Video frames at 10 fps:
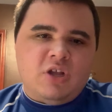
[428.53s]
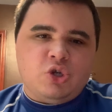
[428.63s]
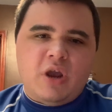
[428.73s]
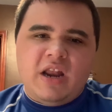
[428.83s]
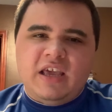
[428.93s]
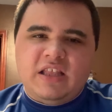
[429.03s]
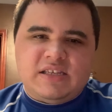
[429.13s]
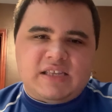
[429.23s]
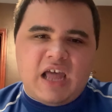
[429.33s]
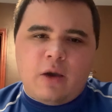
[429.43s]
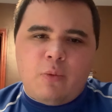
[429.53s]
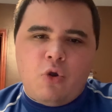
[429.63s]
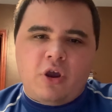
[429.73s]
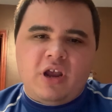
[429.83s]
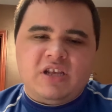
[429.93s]
Trading in the stock
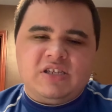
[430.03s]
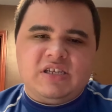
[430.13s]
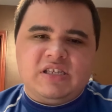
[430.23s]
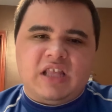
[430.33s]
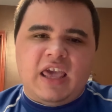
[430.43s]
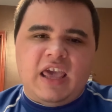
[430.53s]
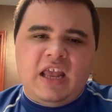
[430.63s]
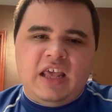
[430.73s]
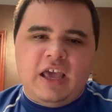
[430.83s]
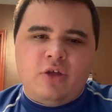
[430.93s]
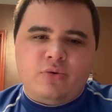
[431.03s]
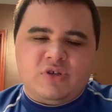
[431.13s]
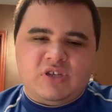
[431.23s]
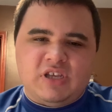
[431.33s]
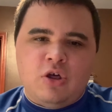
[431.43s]
market is just like any other
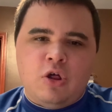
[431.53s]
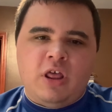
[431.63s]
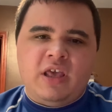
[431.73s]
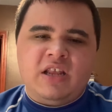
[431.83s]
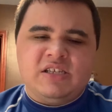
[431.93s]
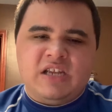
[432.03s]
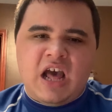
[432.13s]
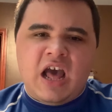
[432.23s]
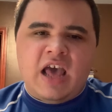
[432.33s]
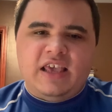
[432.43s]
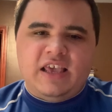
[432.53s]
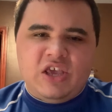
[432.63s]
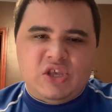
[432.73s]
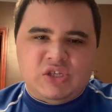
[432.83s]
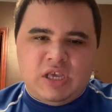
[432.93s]
skill. It is not
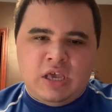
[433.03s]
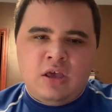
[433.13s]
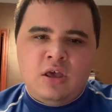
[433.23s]
easy.